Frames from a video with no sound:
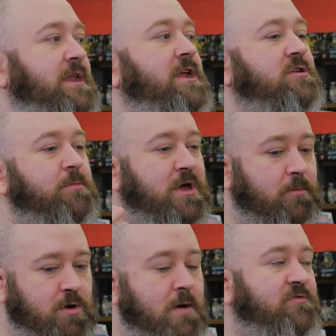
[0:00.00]
need to
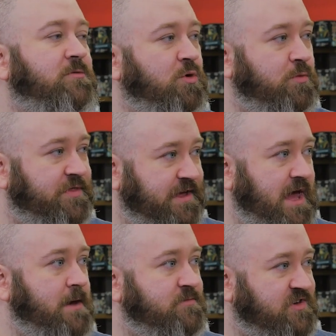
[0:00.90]
become comfortable with the
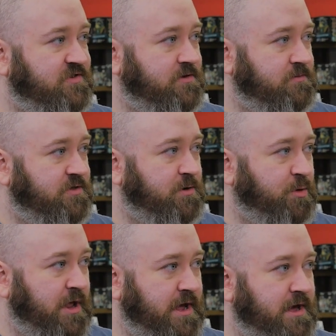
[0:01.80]
game system that they're
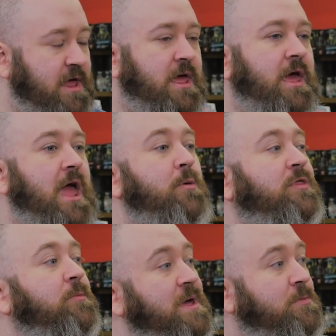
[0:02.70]
playing and with
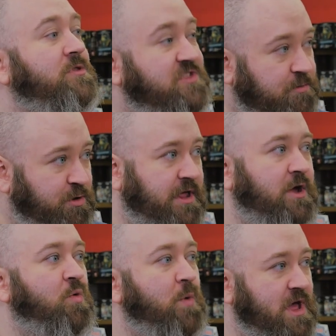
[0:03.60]
the people that they're
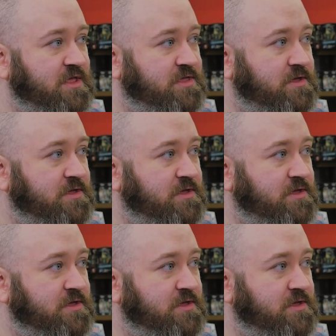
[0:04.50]
playing with.